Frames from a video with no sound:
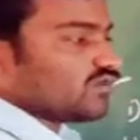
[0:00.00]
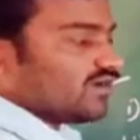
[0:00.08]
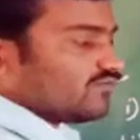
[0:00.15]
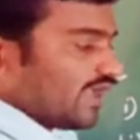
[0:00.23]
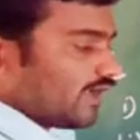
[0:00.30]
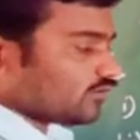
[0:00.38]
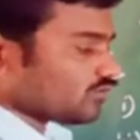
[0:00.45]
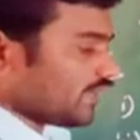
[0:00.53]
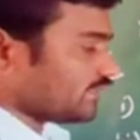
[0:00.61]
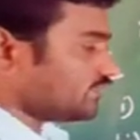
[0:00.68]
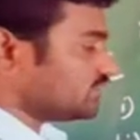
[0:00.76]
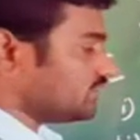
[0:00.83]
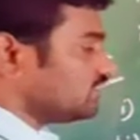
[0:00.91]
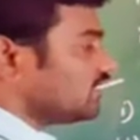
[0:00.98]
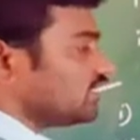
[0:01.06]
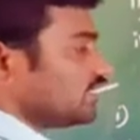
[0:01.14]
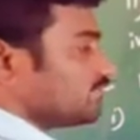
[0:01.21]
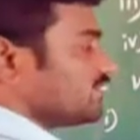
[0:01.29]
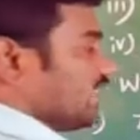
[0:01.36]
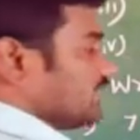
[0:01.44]
is what we have to write here.
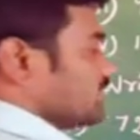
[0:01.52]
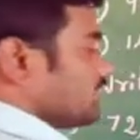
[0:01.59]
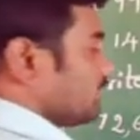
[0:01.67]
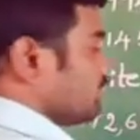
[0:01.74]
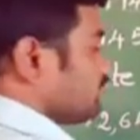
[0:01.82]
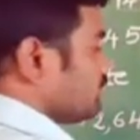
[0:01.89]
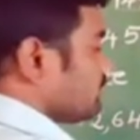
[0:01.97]
Let me write.